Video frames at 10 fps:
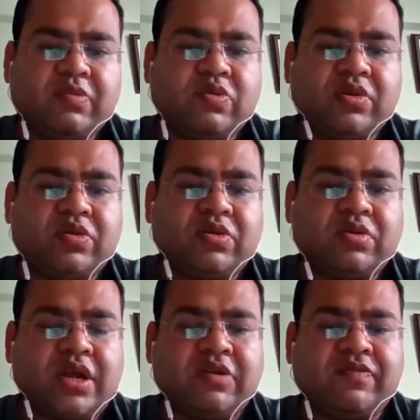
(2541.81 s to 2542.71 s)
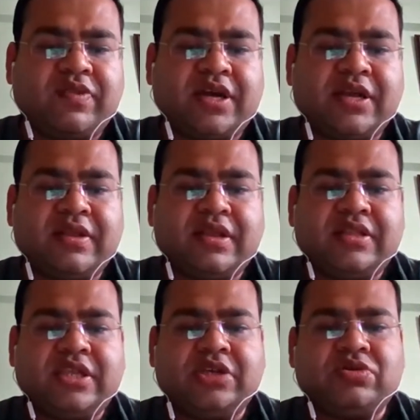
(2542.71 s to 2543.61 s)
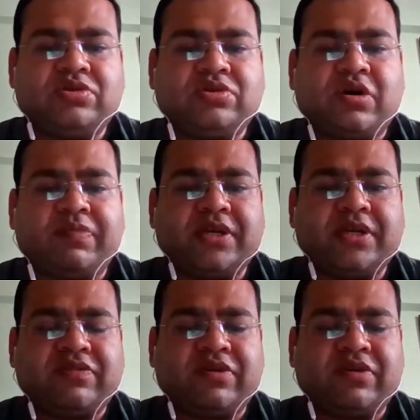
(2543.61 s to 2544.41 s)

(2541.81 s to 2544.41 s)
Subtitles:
None of the things should stop us